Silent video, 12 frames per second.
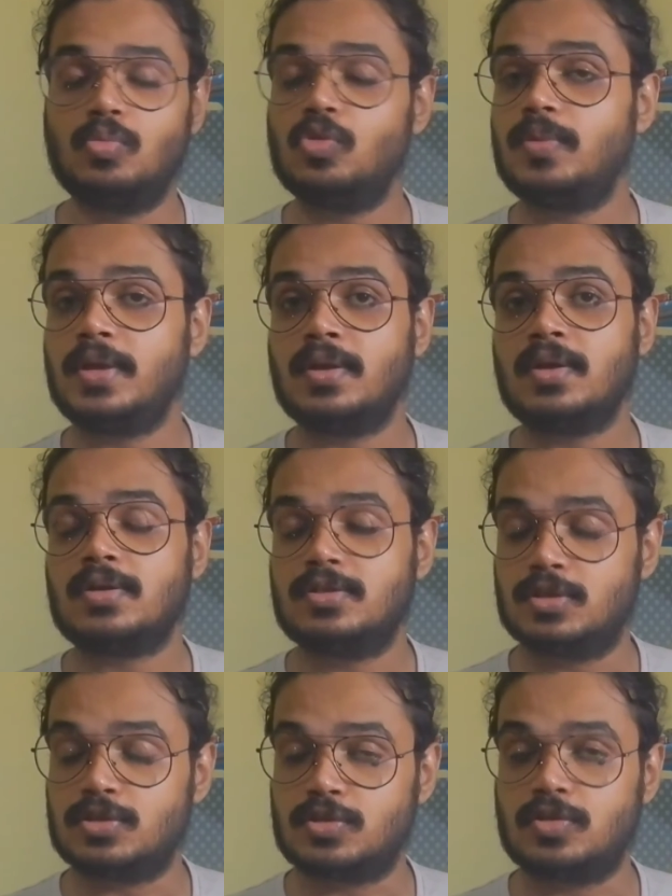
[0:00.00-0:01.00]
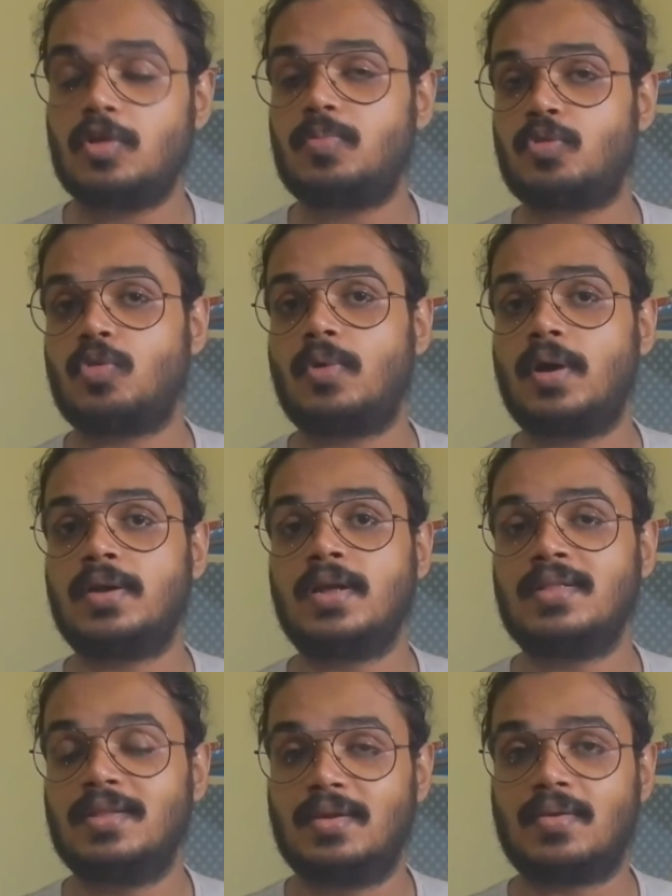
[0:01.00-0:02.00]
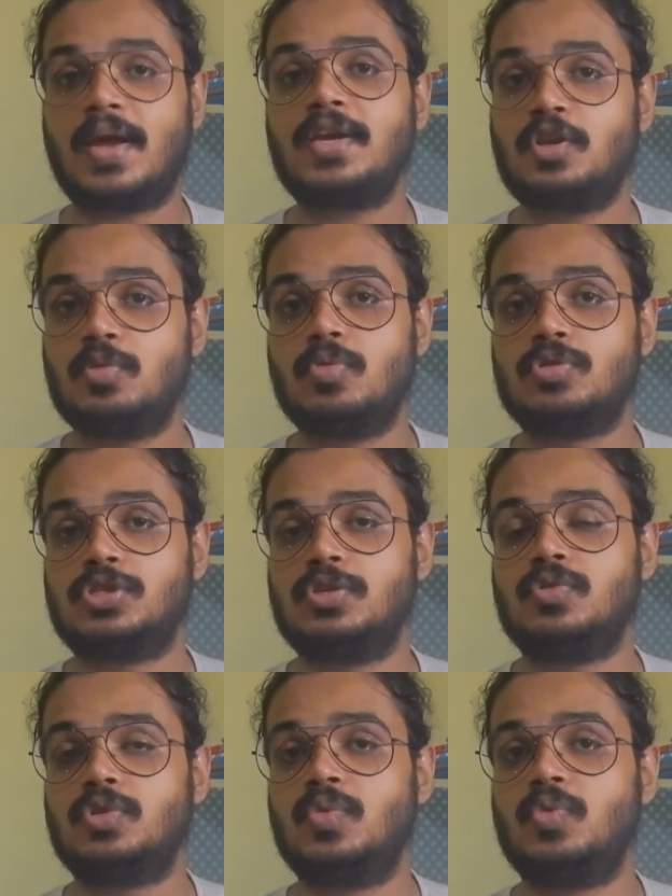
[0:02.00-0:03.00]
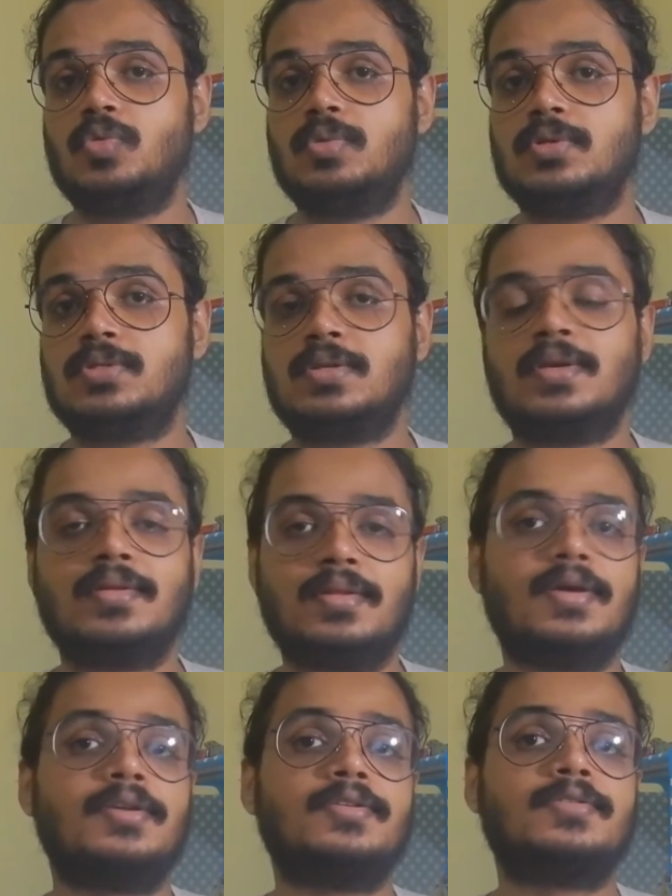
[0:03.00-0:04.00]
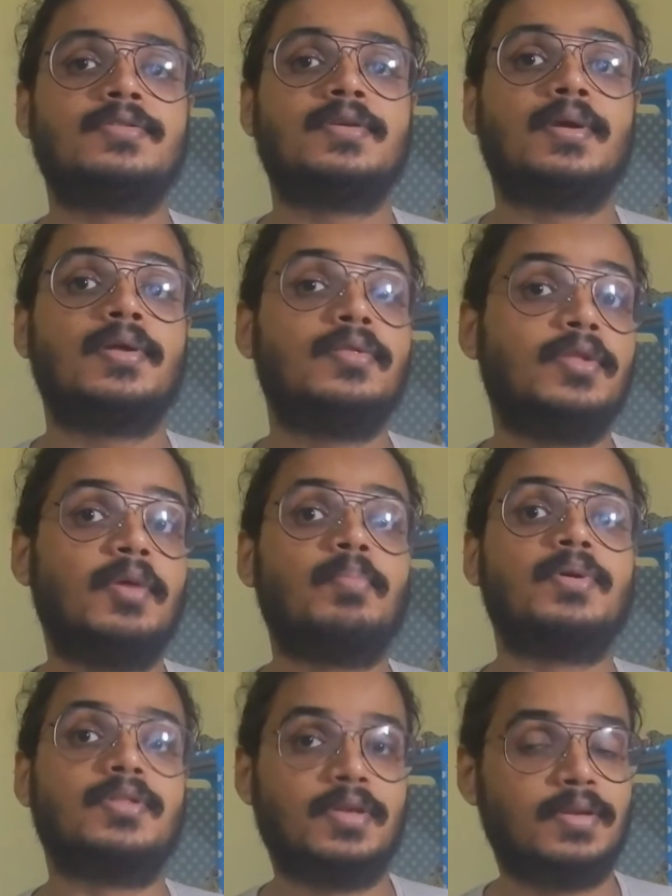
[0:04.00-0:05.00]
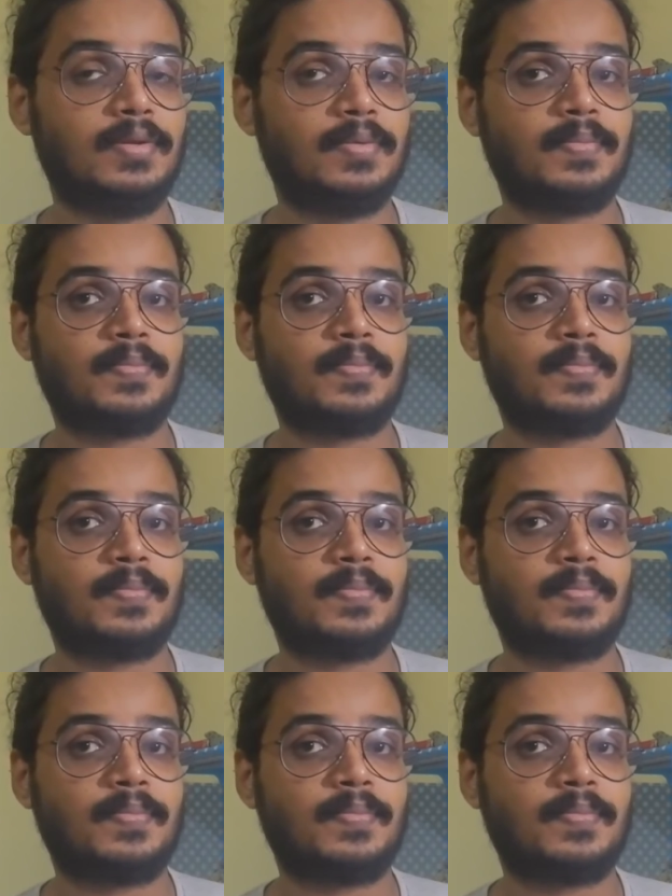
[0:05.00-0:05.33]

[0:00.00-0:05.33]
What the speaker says: The movie does not provide the right emotion to the viewers, that is, the empathy.